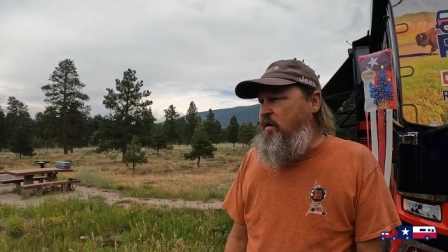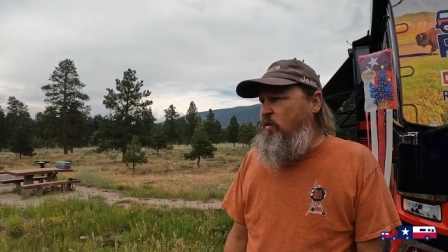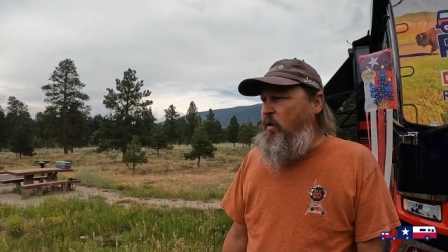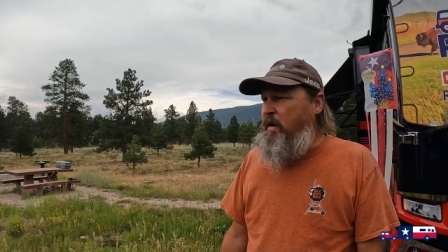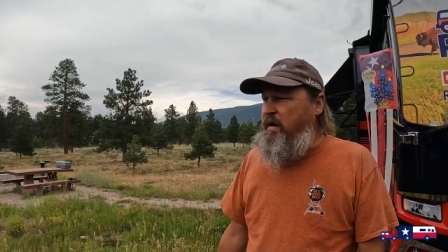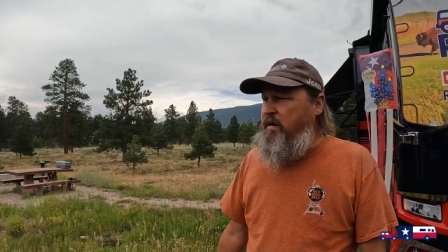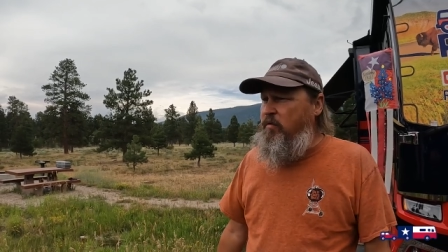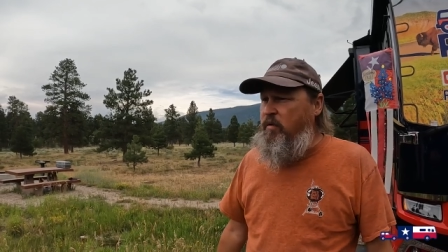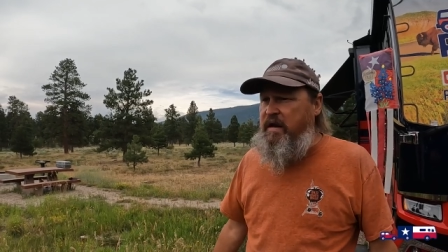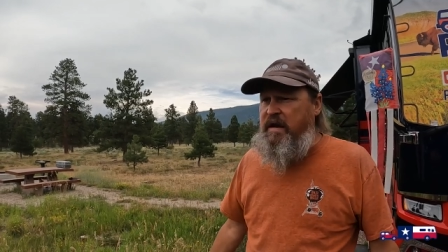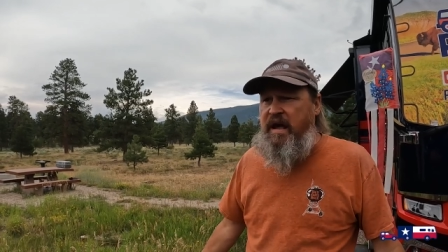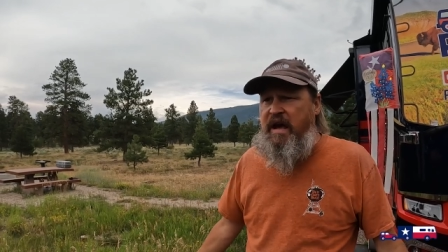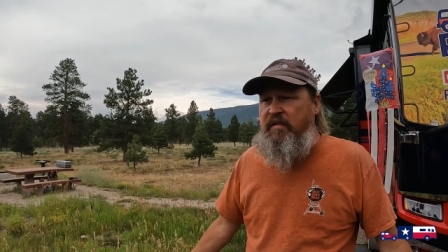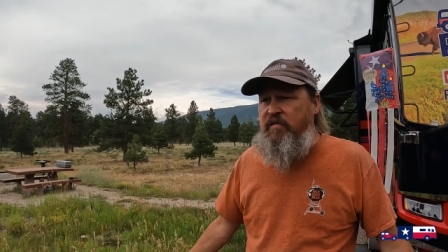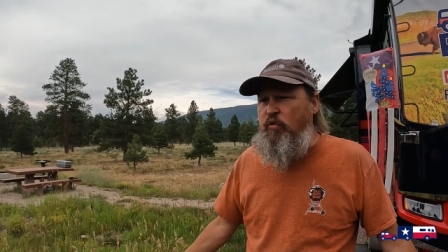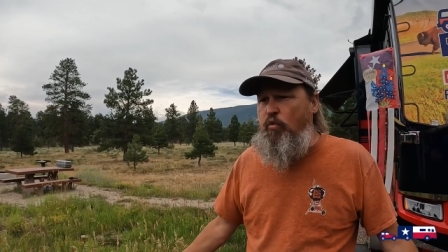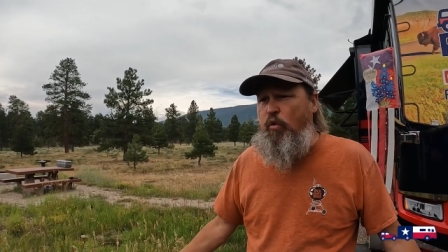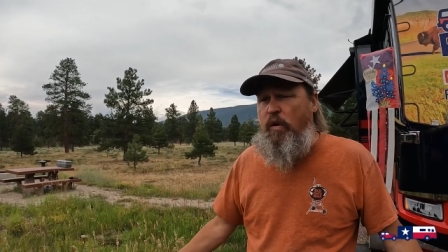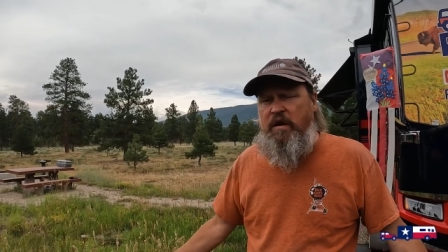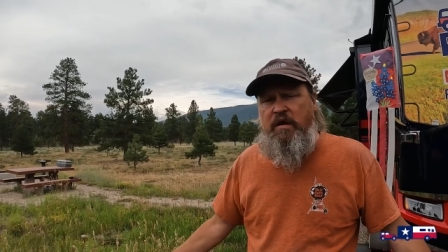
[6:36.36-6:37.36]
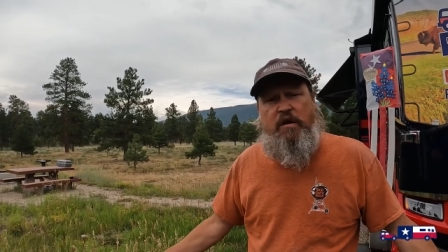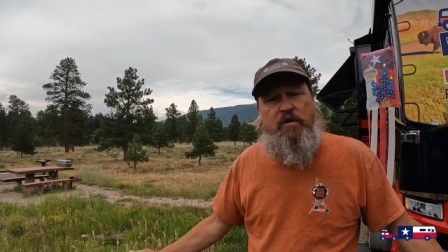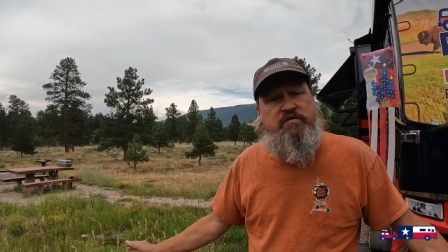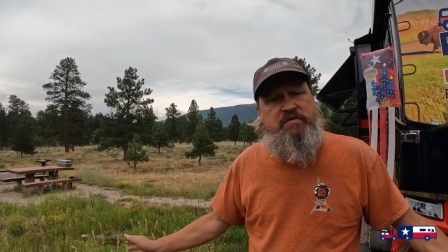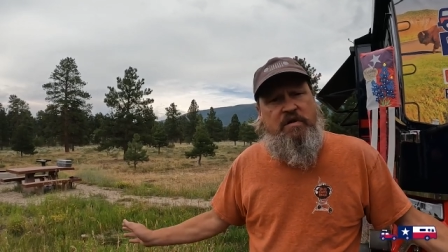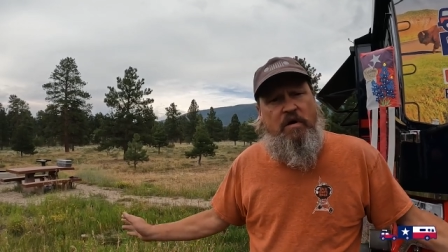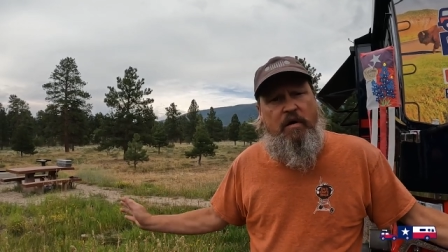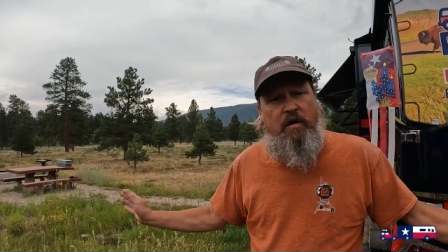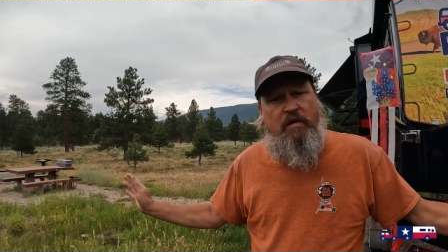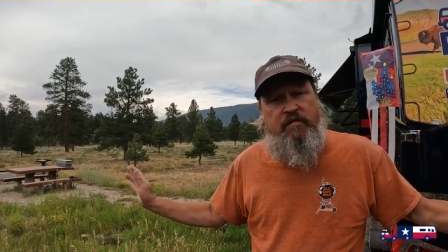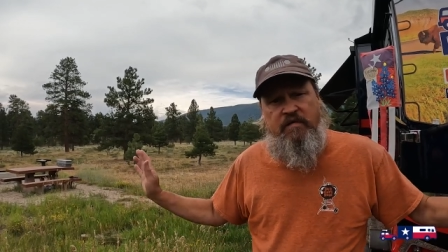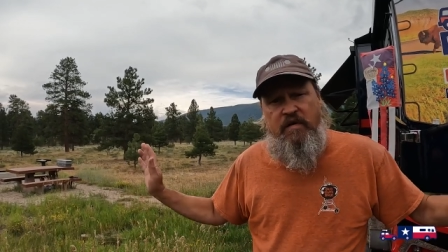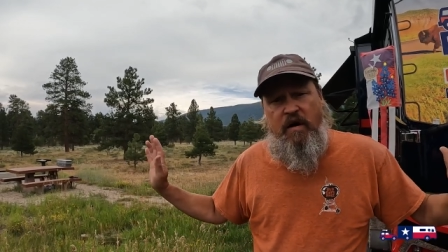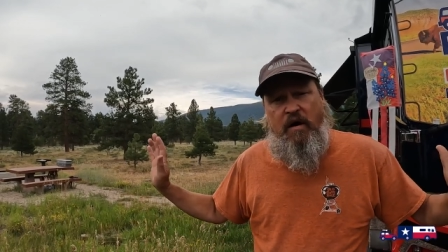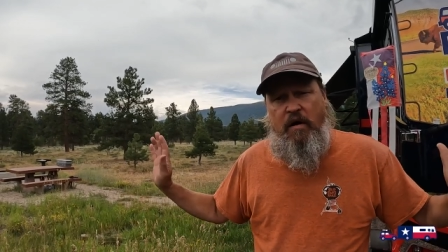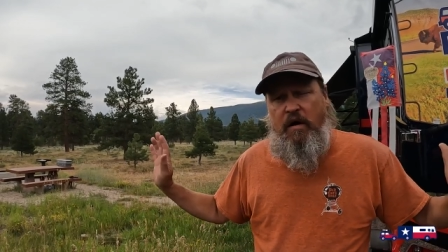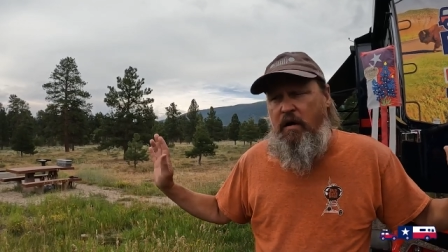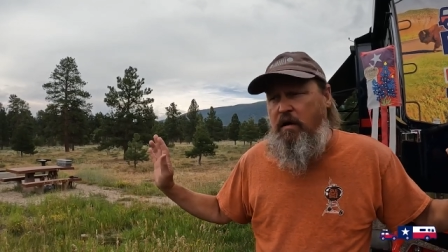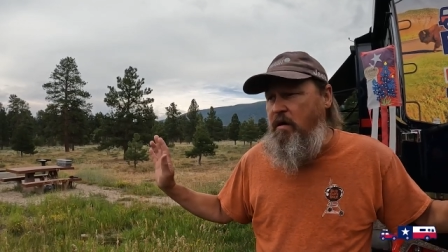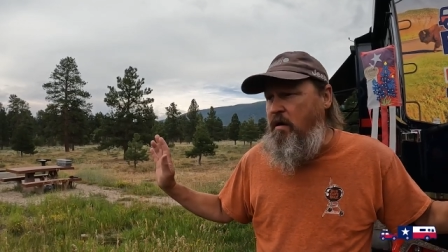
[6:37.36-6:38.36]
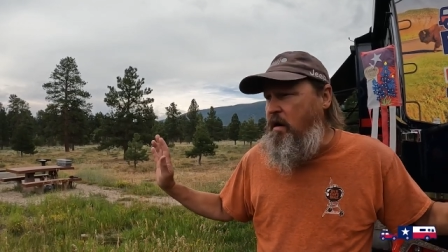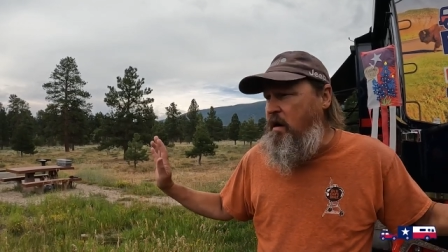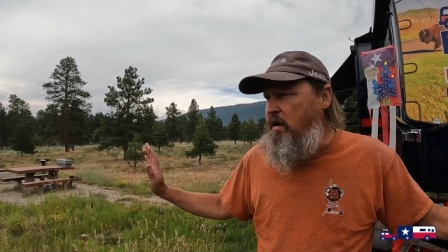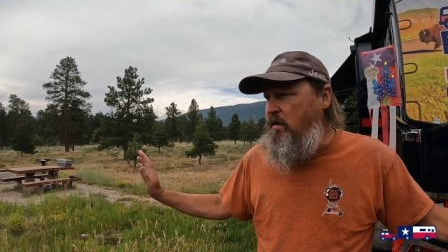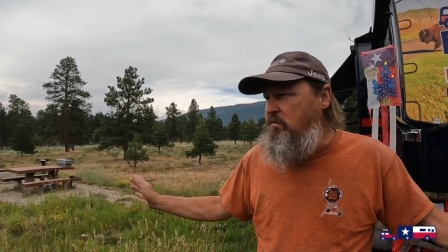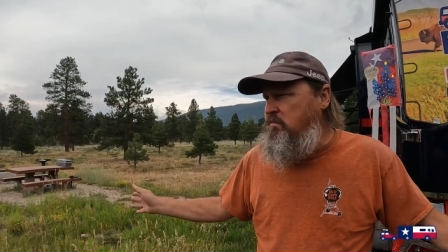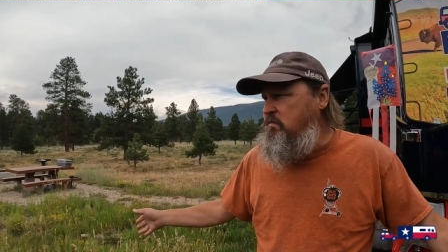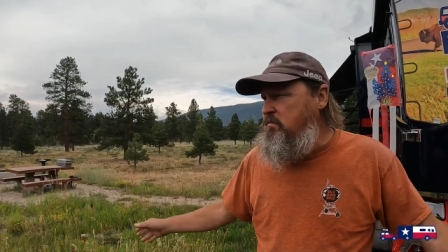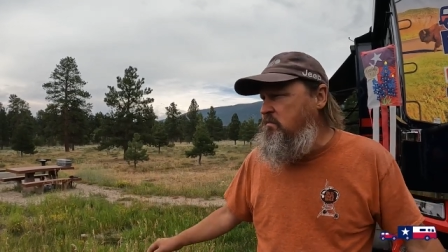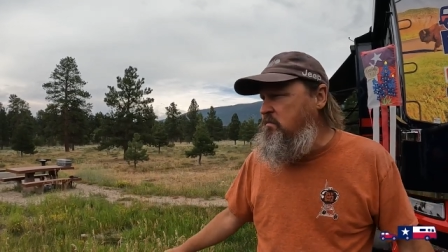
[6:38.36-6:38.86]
We, would had the windows off, uh, uh,